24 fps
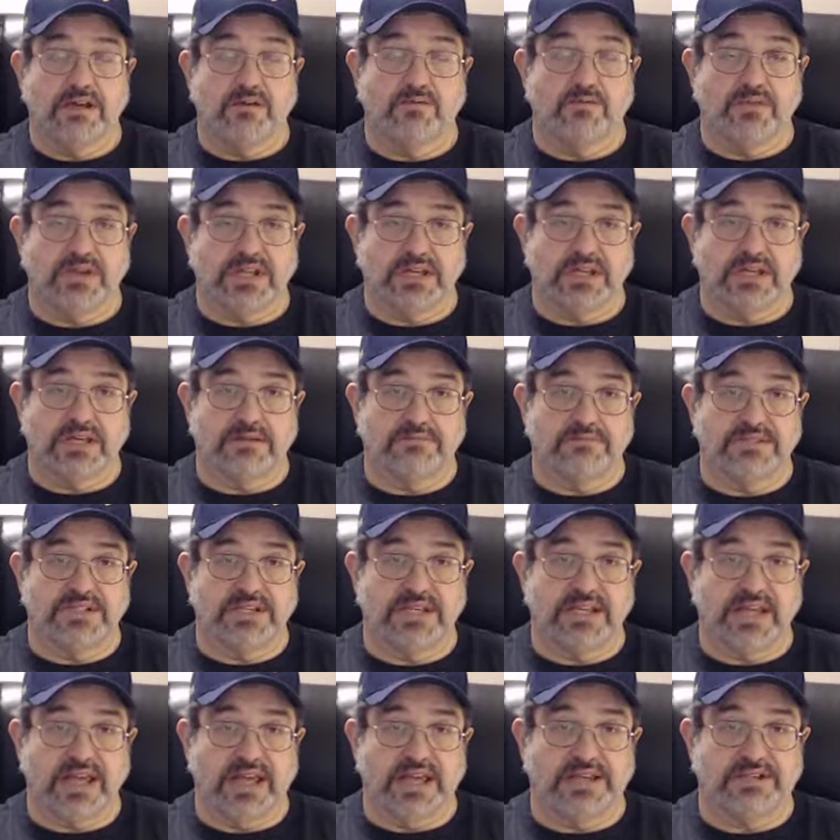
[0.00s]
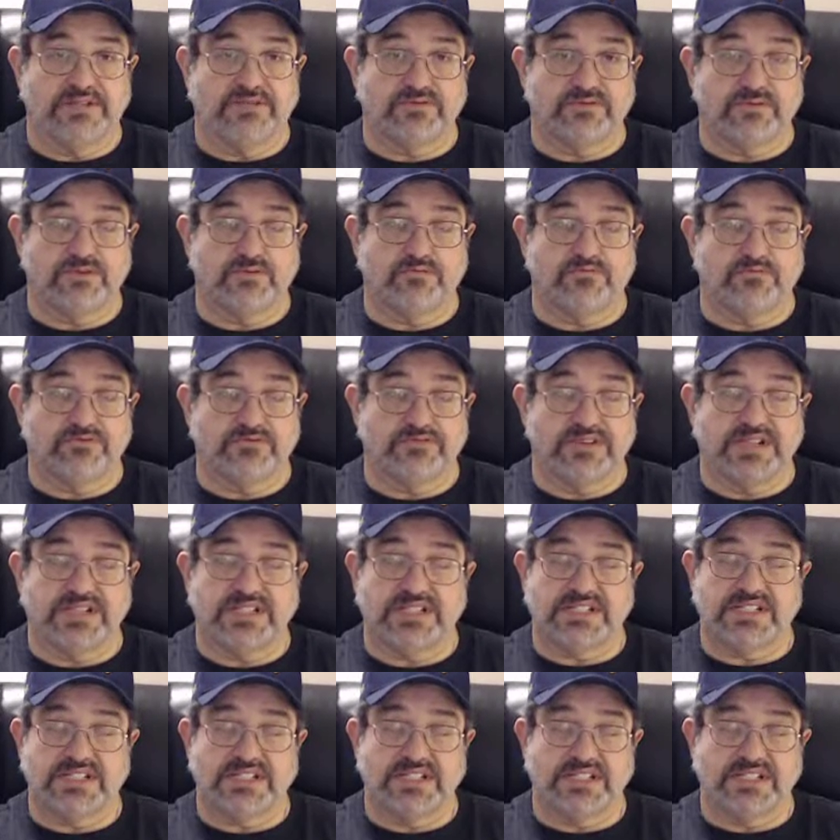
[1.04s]
when it comes to
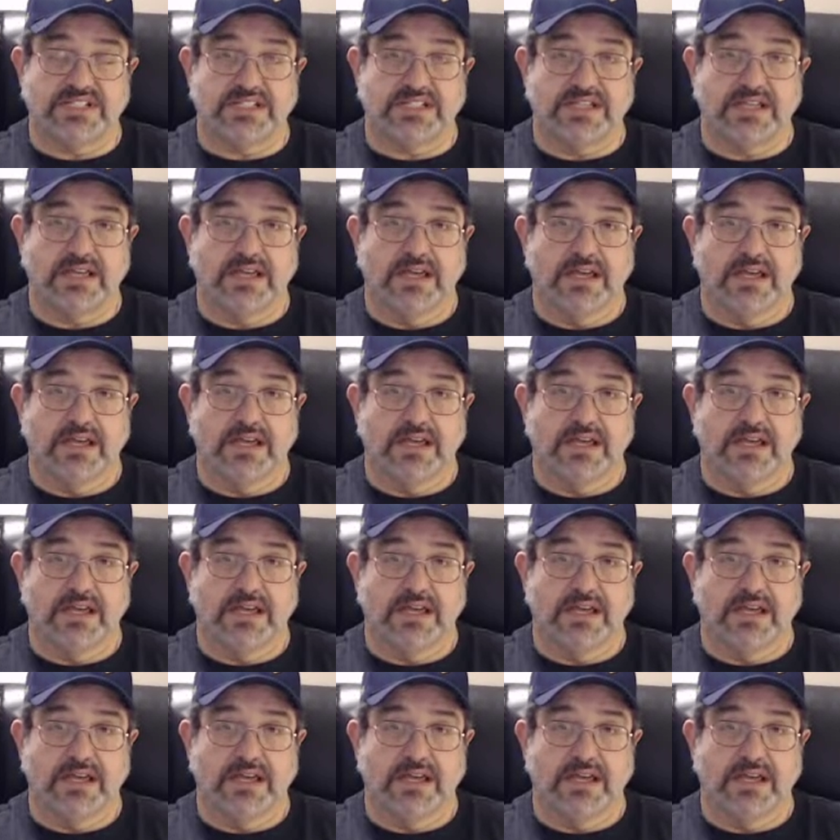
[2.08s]
gastroparesis